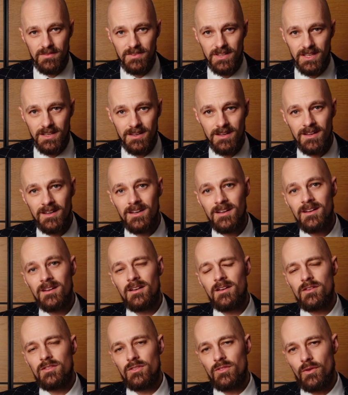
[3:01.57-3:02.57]
EV,
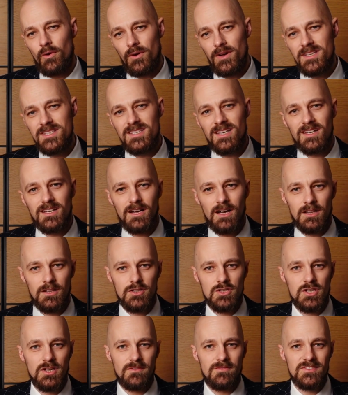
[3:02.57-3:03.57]
noise and
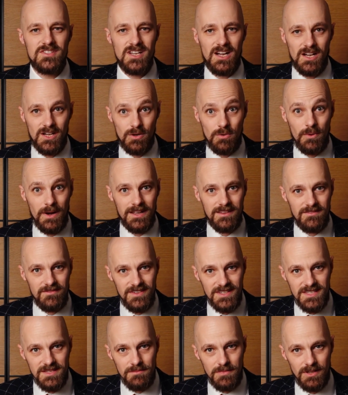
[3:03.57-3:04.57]
color shifts are quite
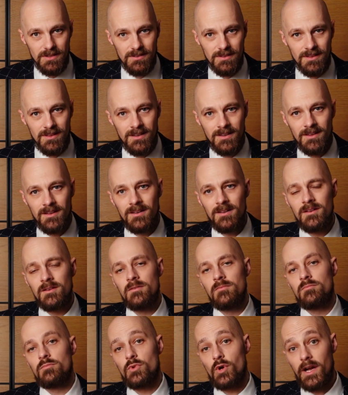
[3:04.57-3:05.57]
visible.
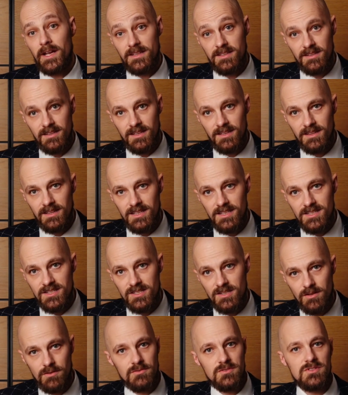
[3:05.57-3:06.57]
Brightening these
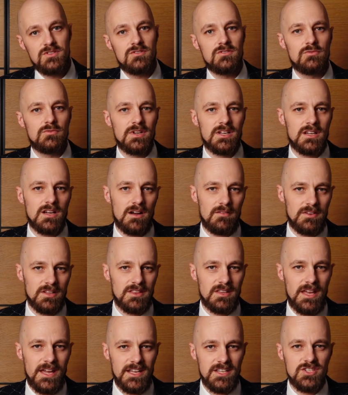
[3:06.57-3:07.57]
zones to recover
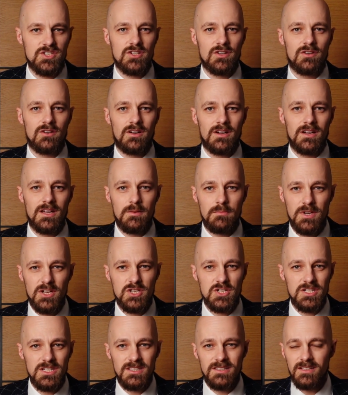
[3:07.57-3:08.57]
texture or
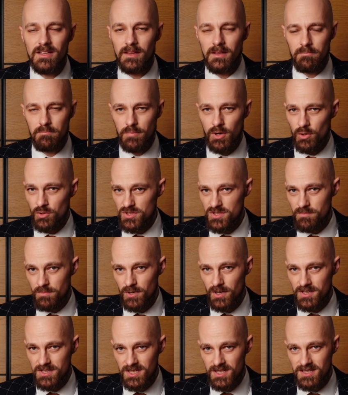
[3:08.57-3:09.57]
image detail in
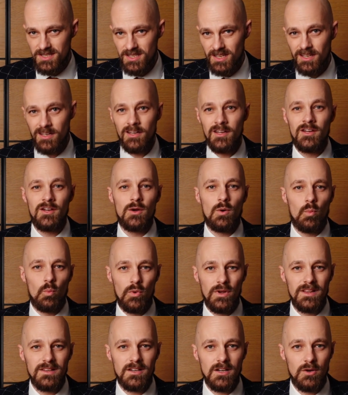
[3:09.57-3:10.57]
post-processing
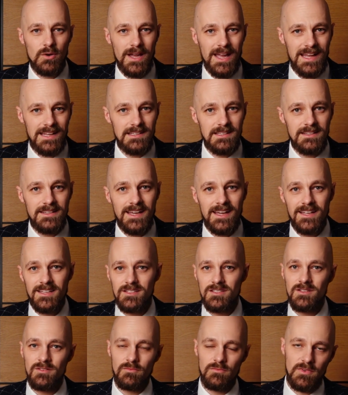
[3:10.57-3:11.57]
will go hand in
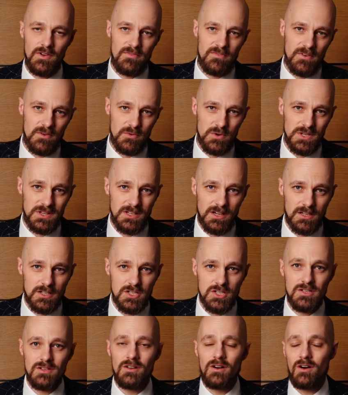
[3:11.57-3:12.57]
hand with a
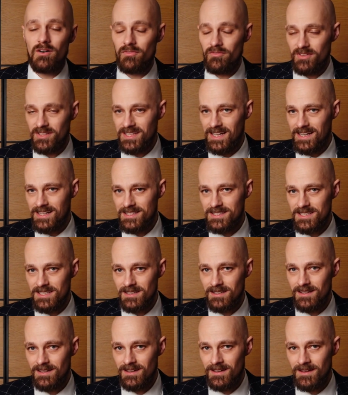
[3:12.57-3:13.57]
reduction of
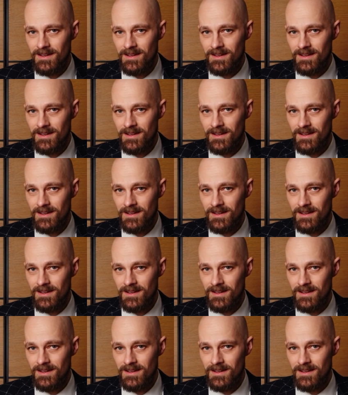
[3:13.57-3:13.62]
fidelity.